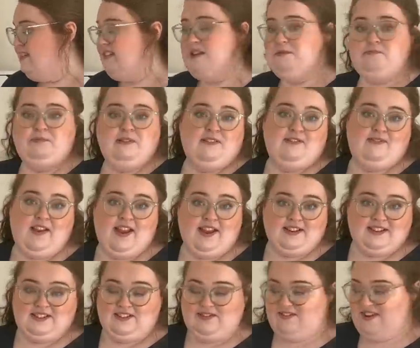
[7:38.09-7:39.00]
So big
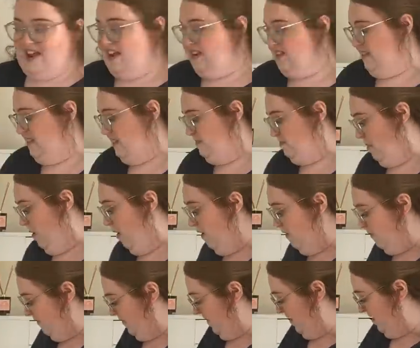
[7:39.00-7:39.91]
thanks to
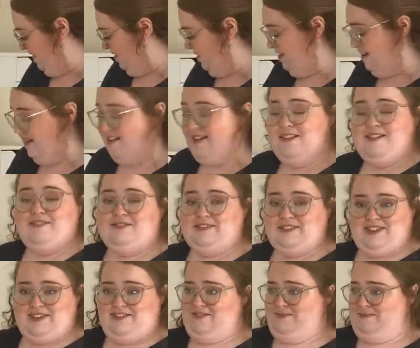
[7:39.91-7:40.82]
FlexiSpot for
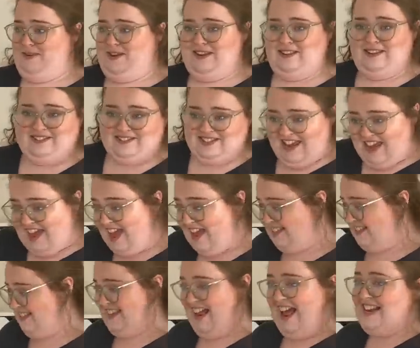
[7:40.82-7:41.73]
giving me
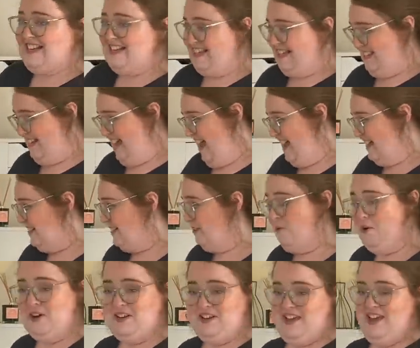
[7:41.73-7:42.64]
standing desk.
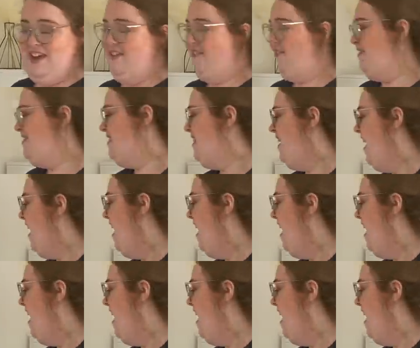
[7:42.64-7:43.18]
What a gift.